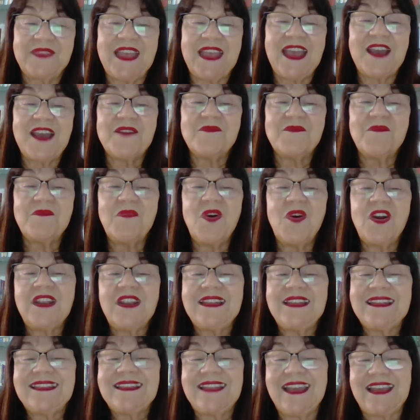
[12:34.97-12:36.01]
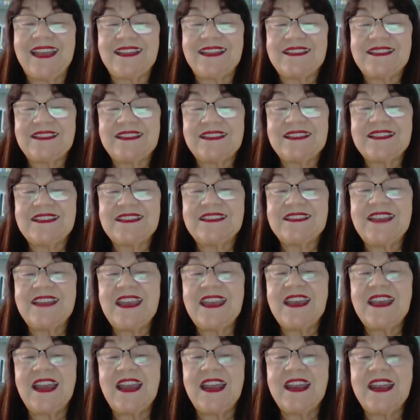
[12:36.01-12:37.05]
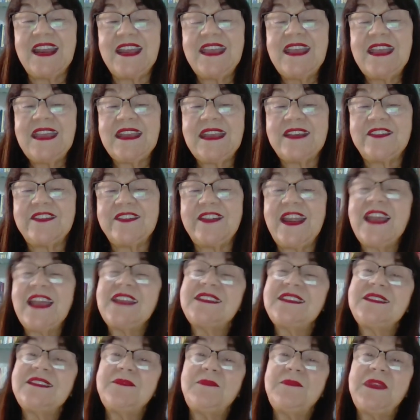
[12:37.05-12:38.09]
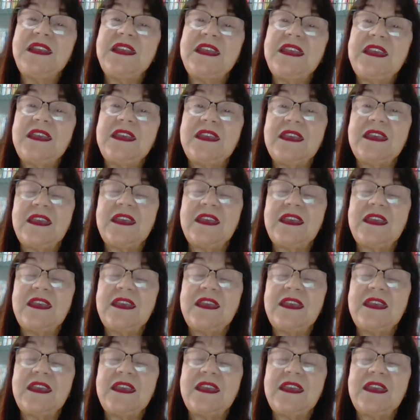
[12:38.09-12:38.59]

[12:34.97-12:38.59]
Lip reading: More than that, they are incredibly